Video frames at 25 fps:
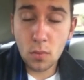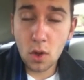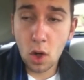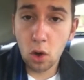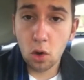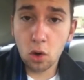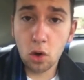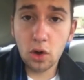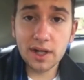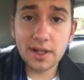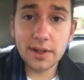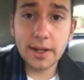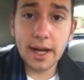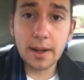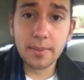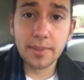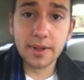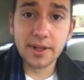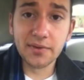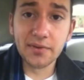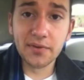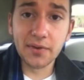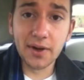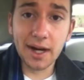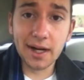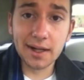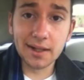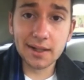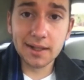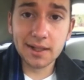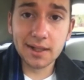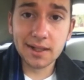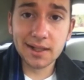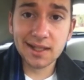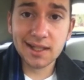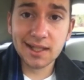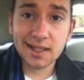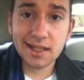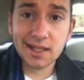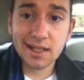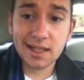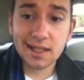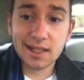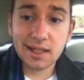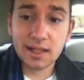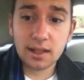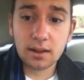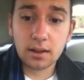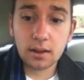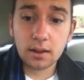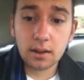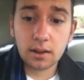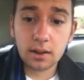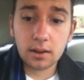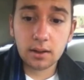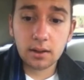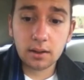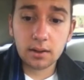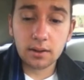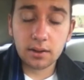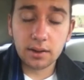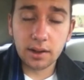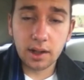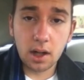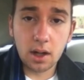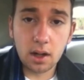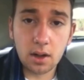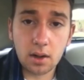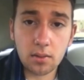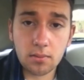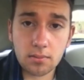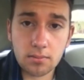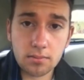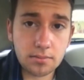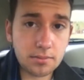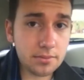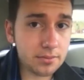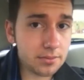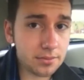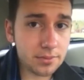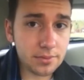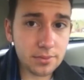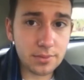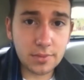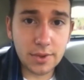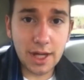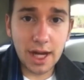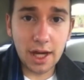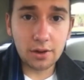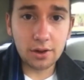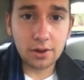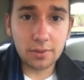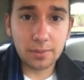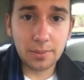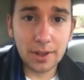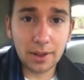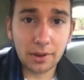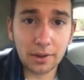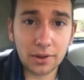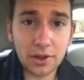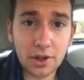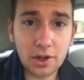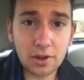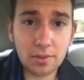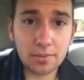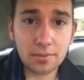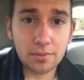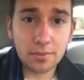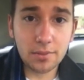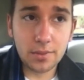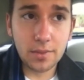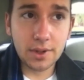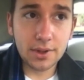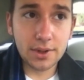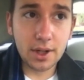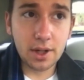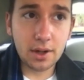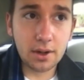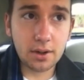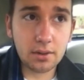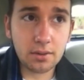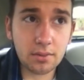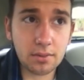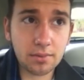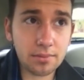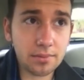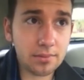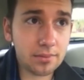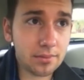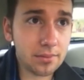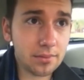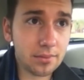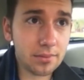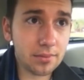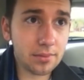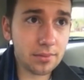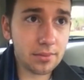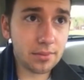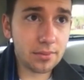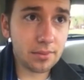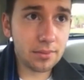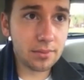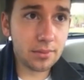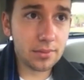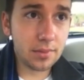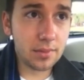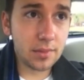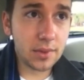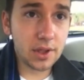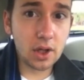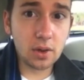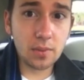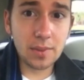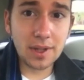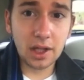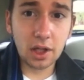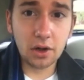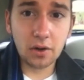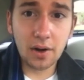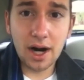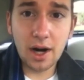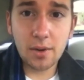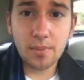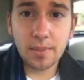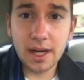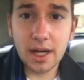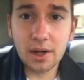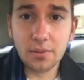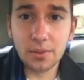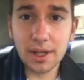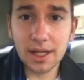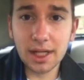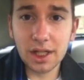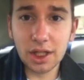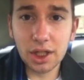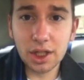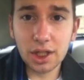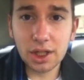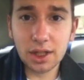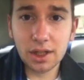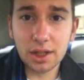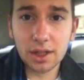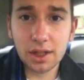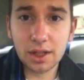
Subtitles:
Or his neighbours, in fact. So debt just builds up. There's no middle ground being reached.